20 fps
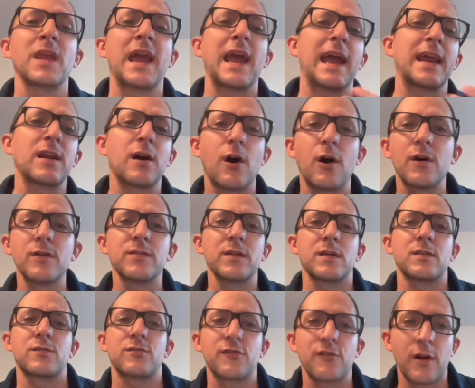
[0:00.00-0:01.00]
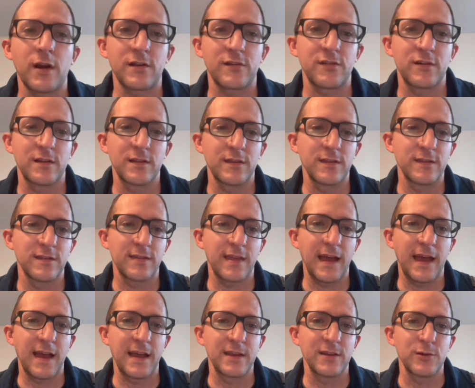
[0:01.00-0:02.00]
and all the instructions
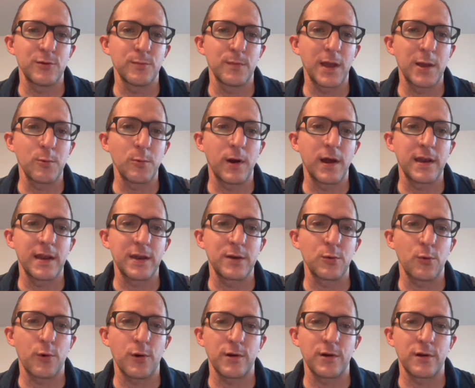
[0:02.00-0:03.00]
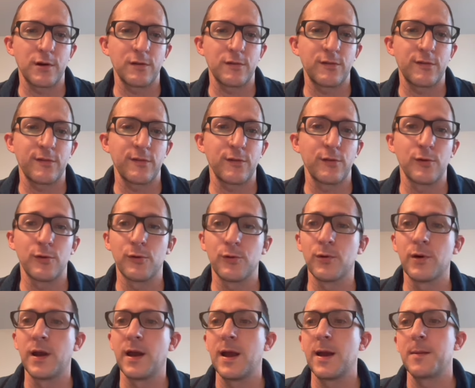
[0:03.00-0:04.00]
that you may want in order to